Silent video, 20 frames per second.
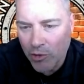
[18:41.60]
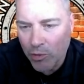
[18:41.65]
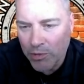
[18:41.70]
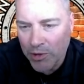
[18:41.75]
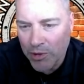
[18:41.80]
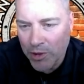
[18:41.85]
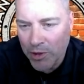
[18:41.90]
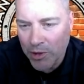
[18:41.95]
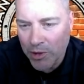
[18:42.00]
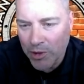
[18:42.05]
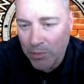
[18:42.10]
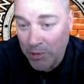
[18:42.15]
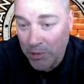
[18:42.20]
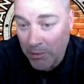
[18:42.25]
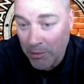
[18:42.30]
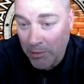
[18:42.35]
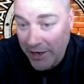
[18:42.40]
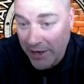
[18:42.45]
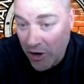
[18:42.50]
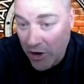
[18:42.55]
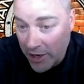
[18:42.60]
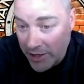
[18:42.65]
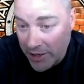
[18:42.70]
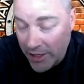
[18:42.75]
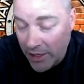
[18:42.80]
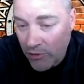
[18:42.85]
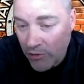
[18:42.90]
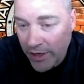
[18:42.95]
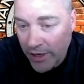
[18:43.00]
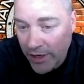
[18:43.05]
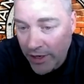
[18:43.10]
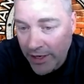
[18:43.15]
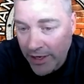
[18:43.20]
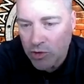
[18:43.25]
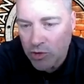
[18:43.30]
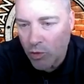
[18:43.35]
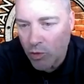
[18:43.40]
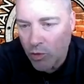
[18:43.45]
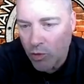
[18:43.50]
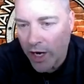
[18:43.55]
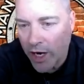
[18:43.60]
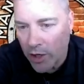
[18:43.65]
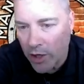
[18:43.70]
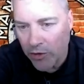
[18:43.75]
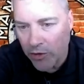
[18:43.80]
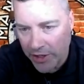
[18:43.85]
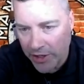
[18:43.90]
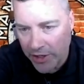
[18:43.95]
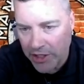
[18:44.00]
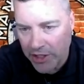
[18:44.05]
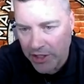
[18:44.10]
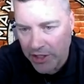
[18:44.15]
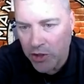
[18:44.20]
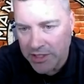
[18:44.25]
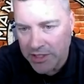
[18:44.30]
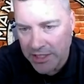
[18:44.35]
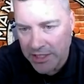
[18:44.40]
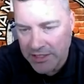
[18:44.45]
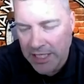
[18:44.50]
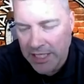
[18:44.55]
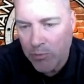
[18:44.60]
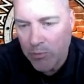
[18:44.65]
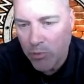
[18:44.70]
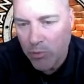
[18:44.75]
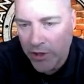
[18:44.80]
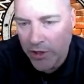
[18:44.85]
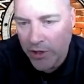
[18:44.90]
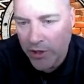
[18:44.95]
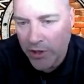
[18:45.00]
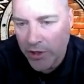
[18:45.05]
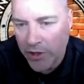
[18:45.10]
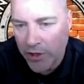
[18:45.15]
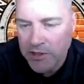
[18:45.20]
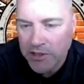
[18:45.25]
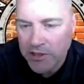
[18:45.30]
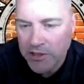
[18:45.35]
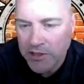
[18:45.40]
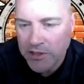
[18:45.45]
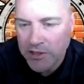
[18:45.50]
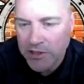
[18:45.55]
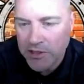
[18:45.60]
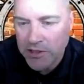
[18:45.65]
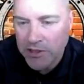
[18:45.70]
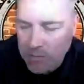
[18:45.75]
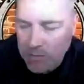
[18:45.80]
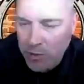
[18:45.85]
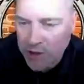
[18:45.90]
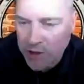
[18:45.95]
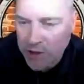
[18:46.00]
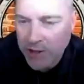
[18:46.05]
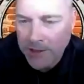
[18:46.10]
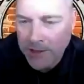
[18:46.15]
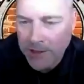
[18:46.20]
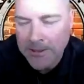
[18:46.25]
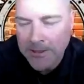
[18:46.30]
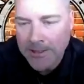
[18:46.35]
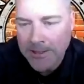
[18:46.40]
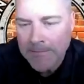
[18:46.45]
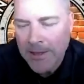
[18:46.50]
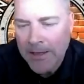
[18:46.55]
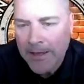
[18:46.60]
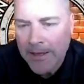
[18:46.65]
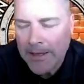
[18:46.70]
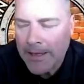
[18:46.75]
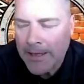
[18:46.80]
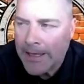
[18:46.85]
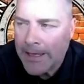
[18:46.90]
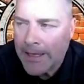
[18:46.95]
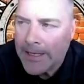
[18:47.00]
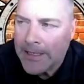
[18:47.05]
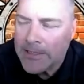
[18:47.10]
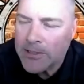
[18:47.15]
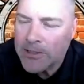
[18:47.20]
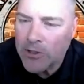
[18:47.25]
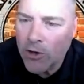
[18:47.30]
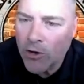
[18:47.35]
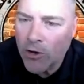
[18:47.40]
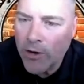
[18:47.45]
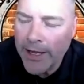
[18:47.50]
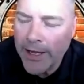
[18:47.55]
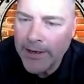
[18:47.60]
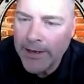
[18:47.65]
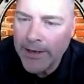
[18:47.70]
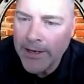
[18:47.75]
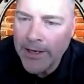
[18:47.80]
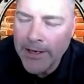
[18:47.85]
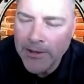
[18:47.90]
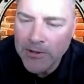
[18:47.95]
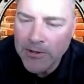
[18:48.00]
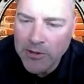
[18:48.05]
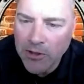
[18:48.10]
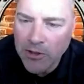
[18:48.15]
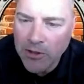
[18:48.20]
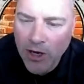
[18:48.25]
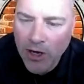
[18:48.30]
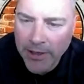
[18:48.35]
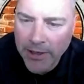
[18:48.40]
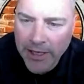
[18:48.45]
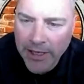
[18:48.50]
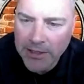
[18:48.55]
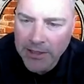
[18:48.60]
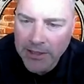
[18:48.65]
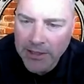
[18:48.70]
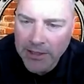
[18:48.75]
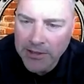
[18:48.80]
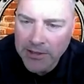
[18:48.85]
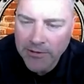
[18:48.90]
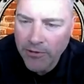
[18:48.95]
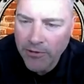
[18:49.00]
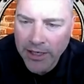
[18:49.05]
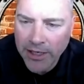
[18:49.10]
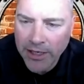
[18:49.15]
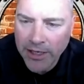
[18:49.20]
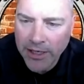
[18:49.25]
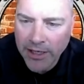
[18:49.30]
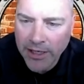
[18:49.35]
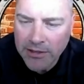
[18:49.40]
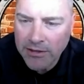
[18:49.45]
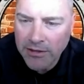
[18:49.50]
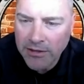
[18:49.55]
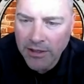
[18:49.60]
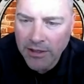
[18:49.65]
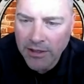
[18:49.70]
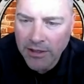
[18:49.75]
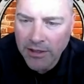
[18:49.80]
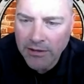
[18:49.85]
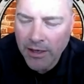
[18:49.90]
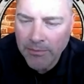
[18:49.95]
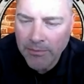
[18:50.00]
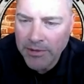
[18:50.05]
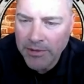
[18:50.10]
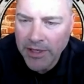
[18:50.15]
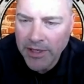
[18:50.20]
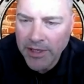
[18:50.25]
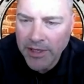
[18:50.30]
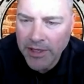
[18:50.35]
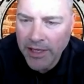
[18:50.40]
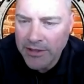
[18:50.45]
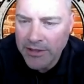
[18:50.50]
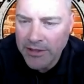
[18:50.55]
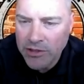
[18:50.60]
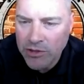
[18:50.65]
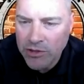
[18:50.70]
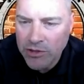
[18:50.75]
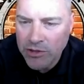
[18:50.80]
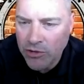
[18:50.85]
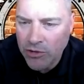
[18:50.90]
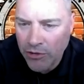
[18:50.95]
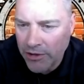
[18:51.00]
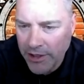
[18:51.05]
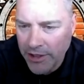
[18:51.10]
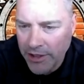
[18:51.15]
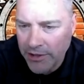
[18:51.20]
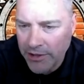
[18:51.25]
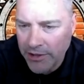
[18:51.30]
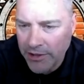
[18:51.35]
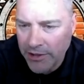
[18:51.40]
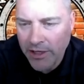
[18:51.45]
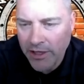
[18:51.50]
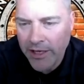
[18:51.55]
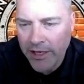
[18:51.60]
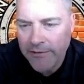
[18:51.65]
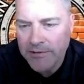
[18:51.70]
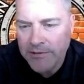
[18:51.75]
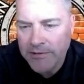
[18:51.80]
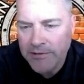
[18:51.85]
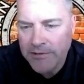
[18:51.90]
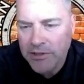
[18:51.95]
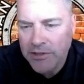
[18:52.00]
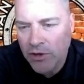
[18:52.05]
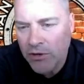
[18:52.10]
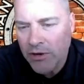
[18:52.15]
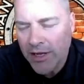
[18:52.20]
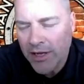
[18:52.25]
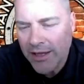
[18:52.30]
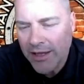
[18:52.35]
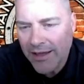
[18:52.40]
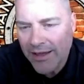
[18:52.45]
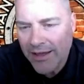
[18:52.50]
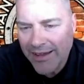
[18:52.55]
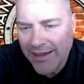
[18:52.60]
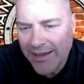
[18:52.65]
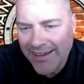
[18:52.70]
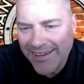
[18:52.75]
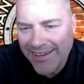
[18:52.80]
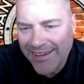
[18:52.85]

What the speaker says: you might not need it right now. So why are we going to use this up while you're still in your 50s potentially? So, and then there's the complications of radiation that come taking it so early in your life. So